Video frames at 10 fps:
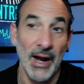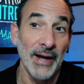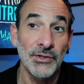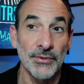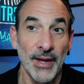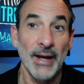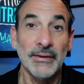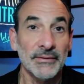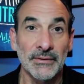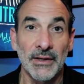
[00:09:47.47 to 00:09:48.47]
I do
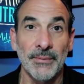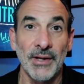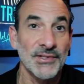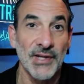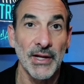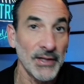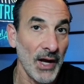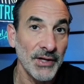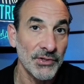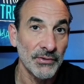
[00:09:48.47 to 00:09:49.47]
that. I'm not saying
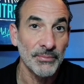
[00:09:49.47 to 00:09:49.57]
not to.